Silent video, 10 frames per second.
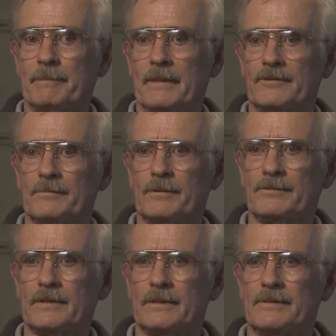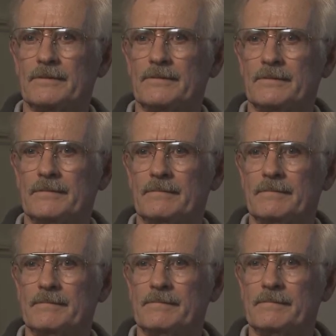I suppose that's
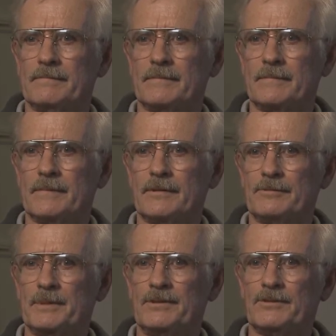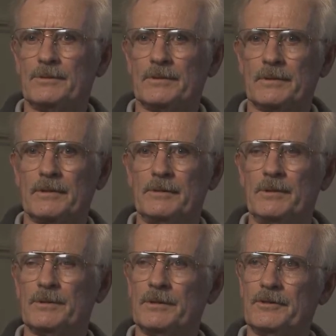uh, that speaks to a
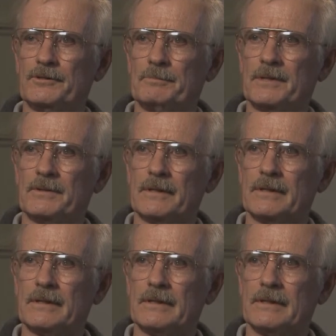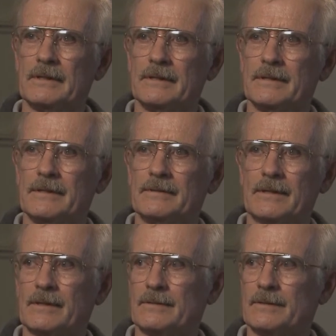community spirit.
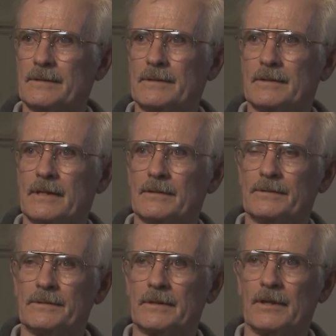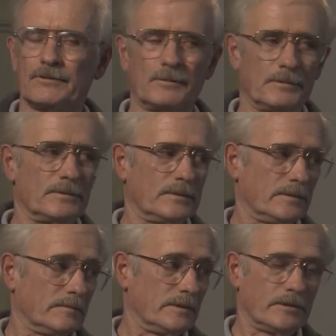Not only they're not only a customer,
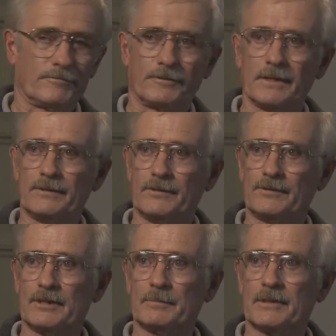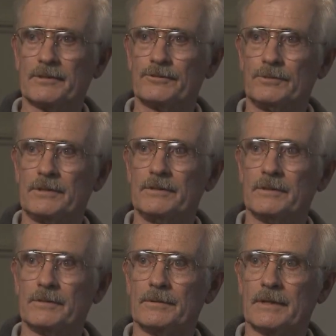they're, they're your friend. You see them on the street, you
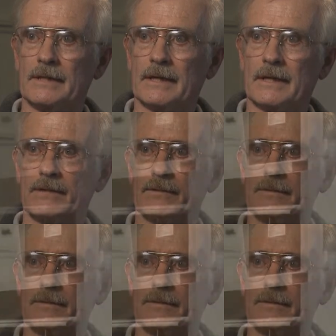know who they are,